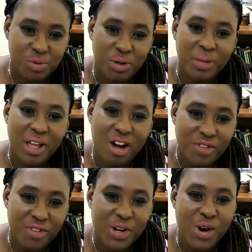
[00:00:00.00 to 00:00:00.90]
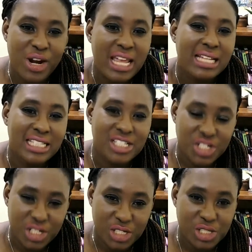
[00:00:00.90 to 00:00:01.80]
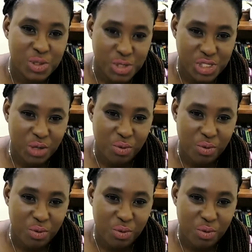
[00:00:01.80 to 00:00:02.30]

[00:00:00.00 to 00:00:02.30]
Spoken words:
We'll be offering our digital social